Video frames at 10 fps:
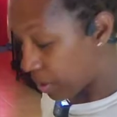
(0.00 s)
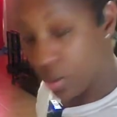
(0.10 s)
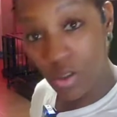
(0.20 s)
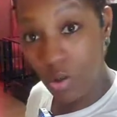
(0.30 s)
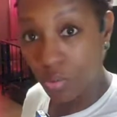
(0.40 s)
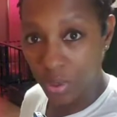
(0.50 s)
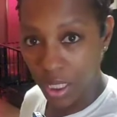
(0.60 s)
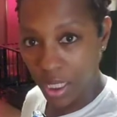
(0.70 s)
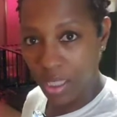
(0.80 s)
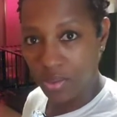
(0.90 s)
So
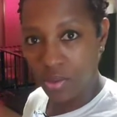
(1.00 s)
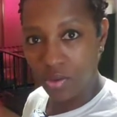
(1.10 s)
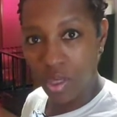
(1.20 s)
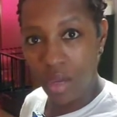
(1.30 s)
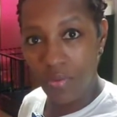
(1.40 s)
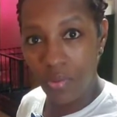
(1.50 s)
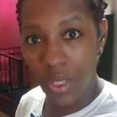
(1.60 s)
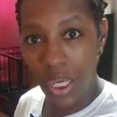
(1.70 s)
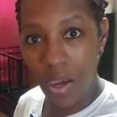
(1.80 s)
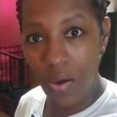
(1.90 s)
into the oven
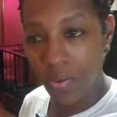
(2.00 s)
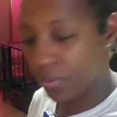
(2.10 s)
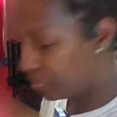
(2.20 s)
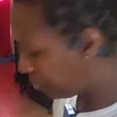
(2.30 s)
we go.